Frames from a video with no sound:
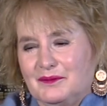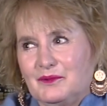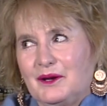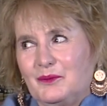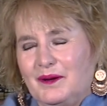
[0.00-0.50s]

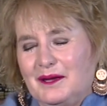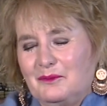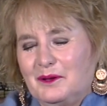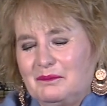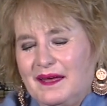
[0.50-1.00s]
right away I
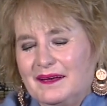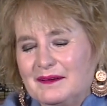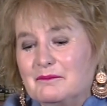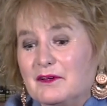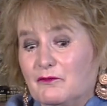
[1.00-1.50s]
went back.
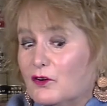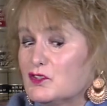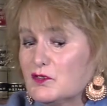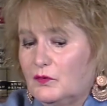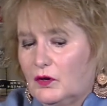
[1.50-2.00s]
And my
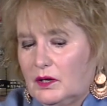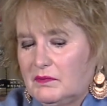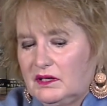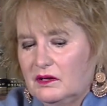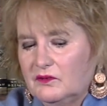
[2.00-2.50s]
first forum
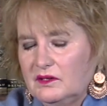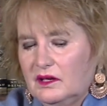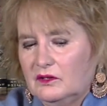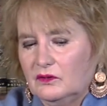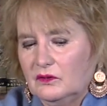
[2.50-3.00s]
I ever
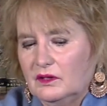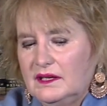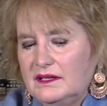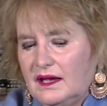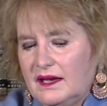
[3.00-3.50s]
did, early
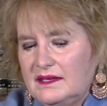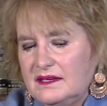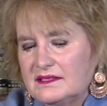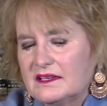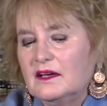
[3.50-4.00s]

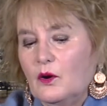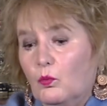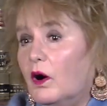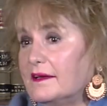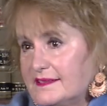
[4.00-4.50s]
90s,
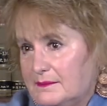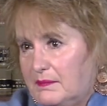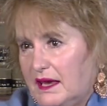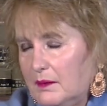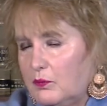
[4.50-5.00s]
was in
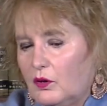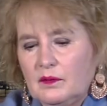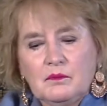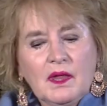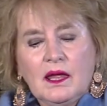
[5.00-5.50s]
Bayport.
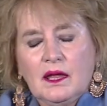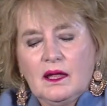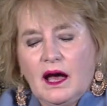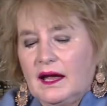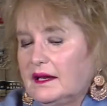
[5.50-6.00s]

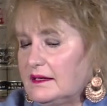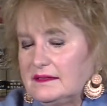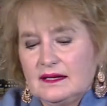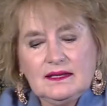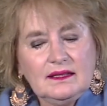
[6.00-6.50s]
I got to
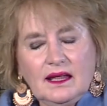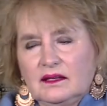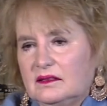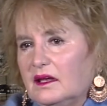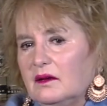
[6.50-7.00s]
tell you,
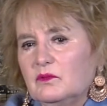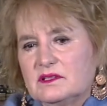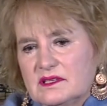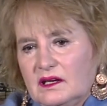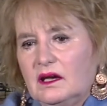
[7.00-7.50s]
that
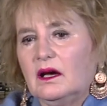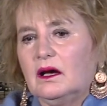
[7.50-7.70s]
was a